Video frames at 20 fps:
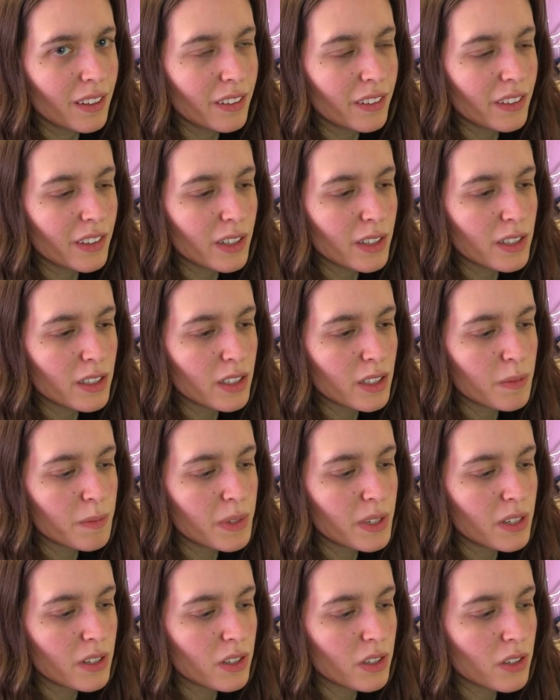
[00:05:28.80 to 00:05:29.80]
just to
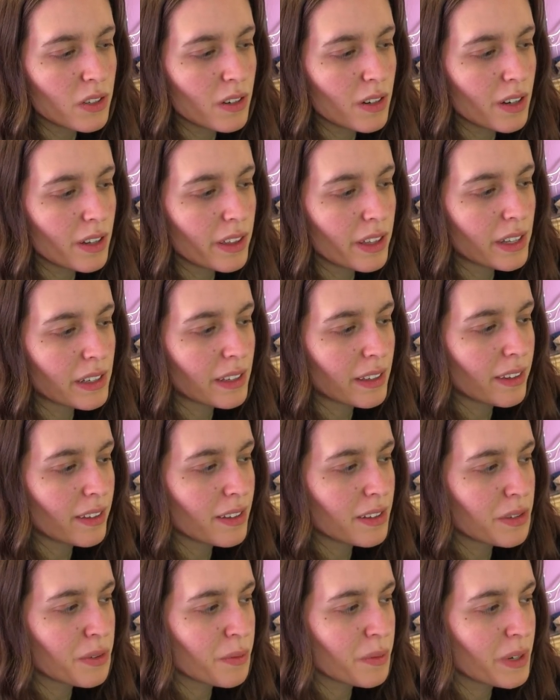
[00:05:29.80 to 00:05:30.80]
be sure that it
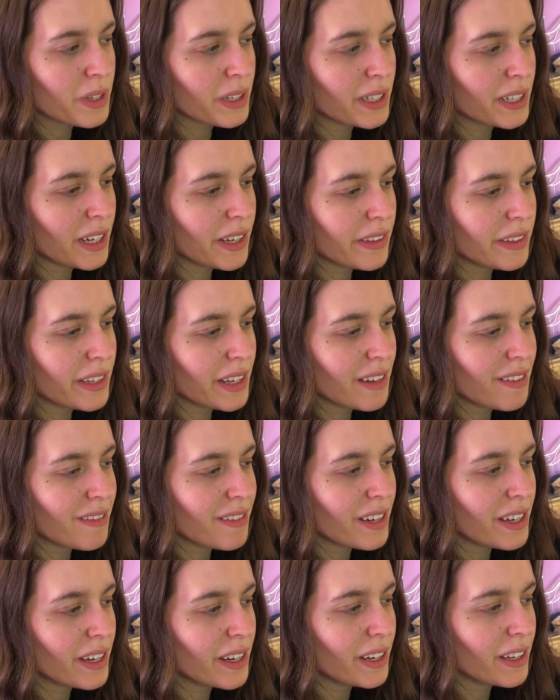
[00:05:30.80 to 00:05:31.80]
doesn't work out that
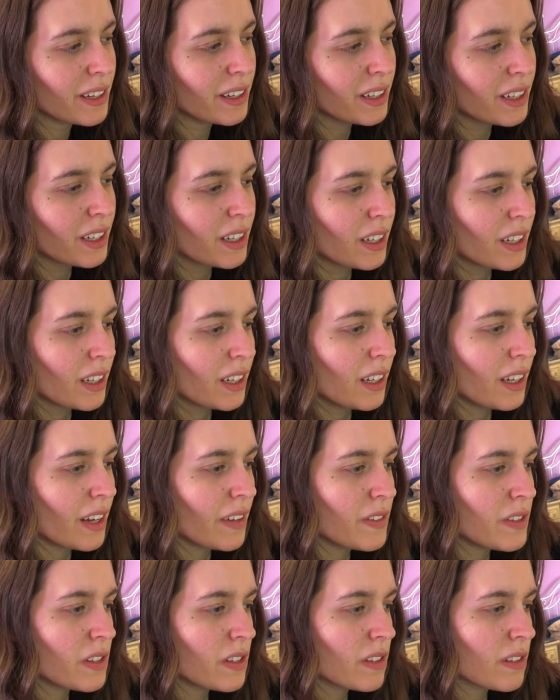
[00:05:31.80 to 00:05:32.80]
way,
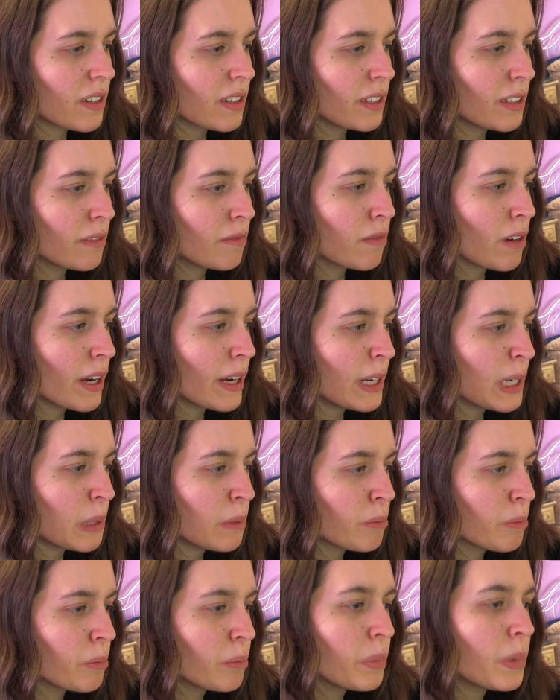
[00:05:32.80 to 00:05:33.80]
I've started
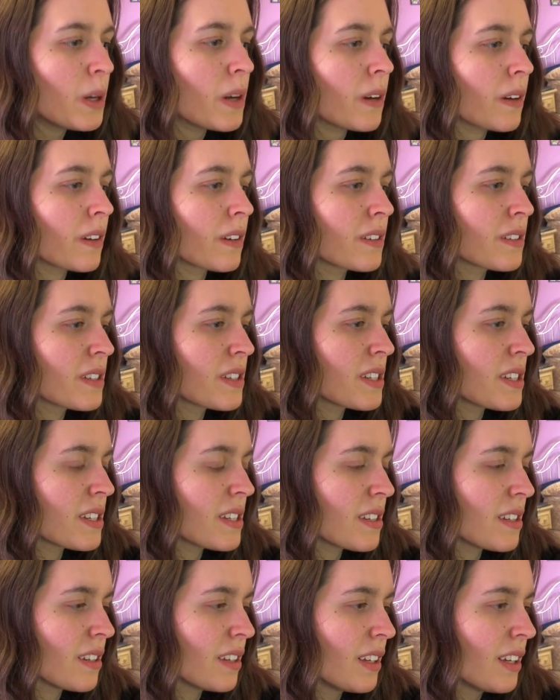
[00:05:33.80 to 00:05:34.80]
writing
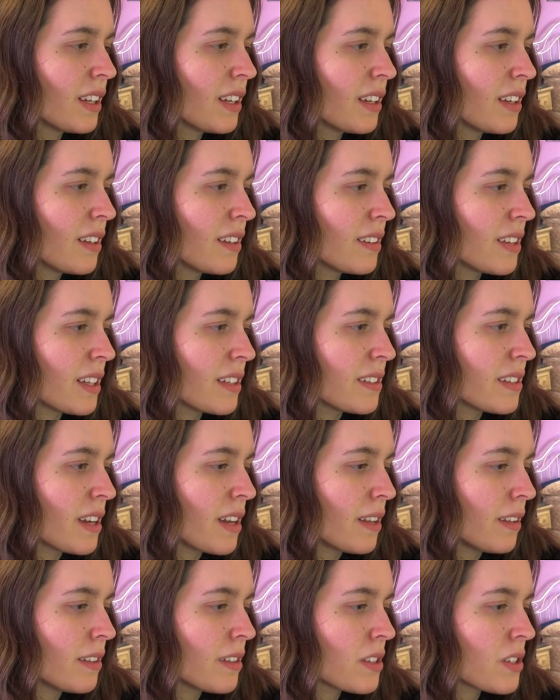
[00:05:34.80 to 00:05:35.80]
books that
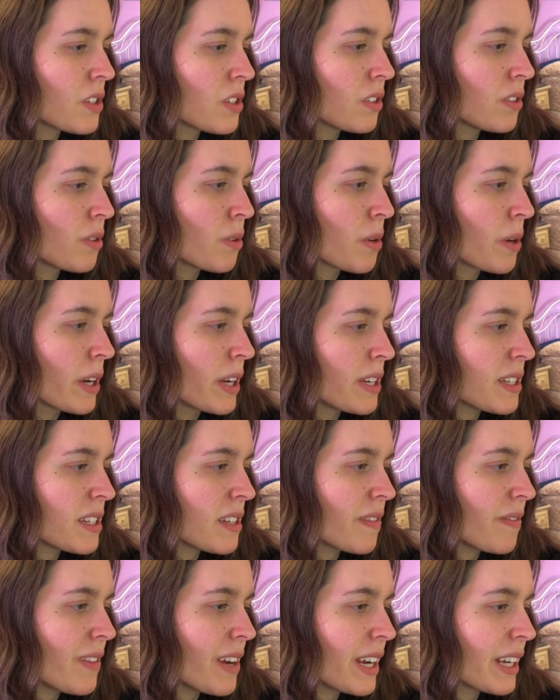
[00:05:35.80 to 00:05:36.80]
tell the stories
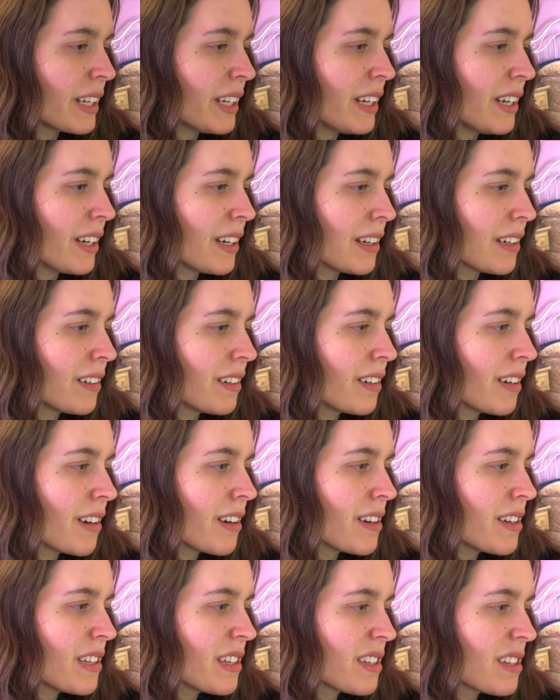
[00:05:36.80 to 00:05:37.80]
of my
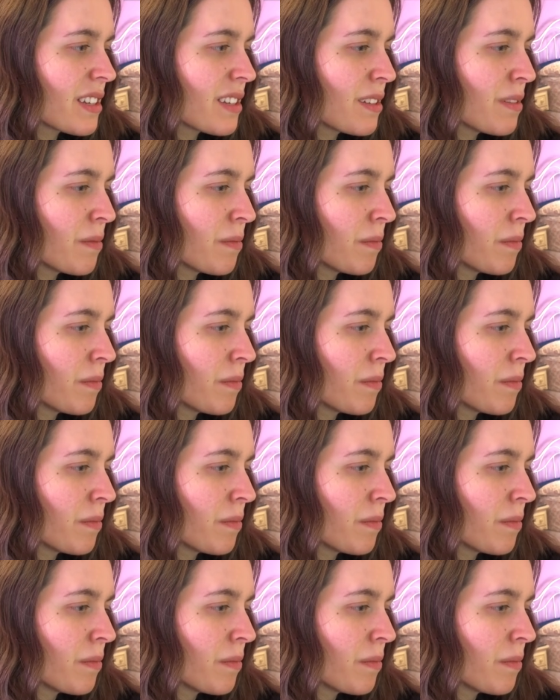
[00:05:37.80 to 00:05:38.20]
characters.